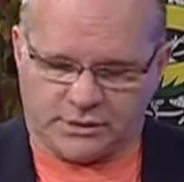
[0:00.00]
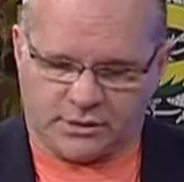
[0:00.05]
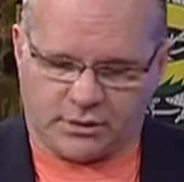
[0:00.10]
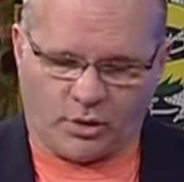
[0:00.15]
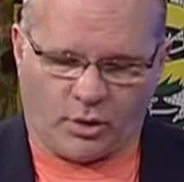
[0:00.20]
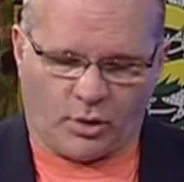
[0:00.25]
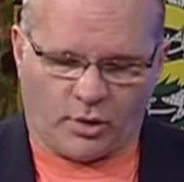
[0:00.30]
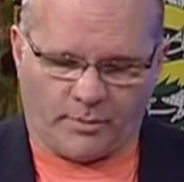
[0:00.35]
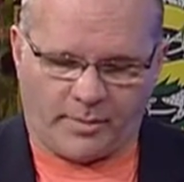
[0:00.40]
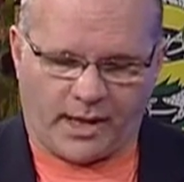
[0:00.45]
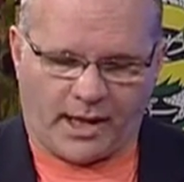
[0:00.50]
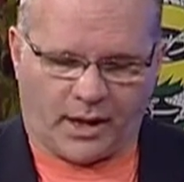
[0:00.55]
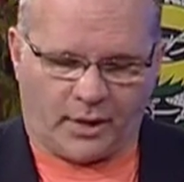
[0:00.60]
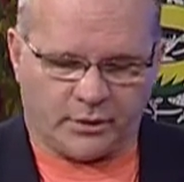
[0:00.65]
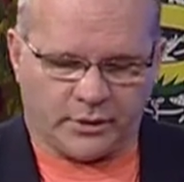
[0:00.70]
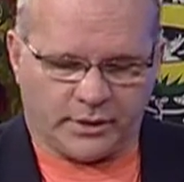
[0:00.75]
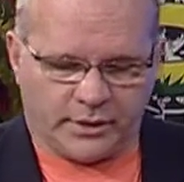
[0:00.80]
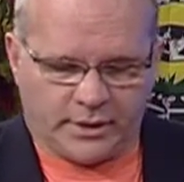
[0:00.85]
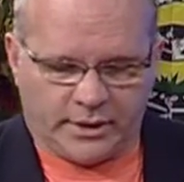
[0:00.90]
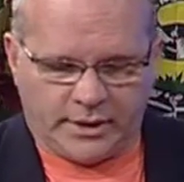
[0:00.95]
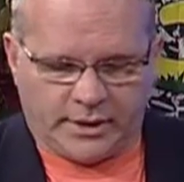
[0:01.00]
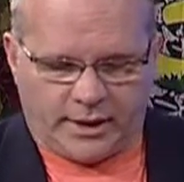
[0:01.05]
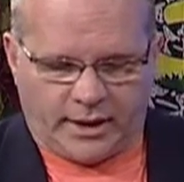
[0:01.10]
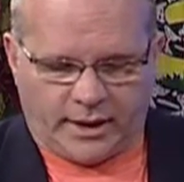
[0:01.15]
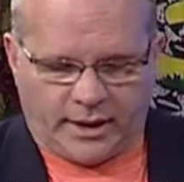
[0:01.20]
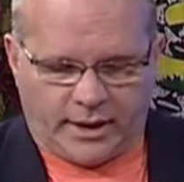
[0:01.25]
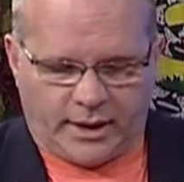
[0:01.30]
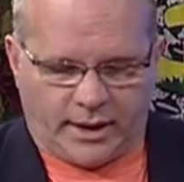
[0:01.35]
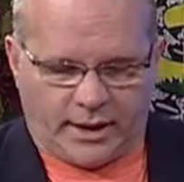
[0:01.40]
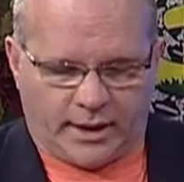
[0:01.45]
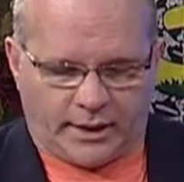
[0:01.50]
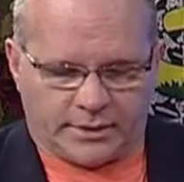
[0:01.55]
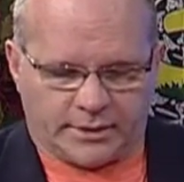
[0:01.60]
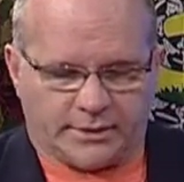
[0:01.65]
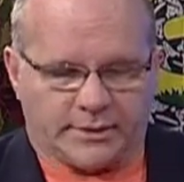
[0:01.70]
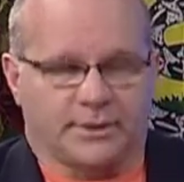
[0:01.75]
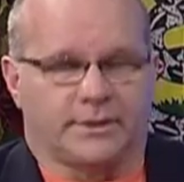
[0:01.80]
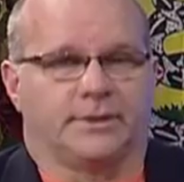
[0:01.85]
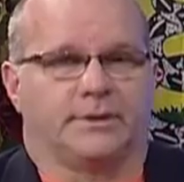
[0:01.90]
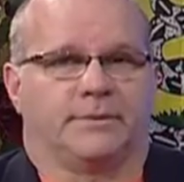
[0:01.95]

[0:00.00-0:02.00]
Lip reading: to know about. And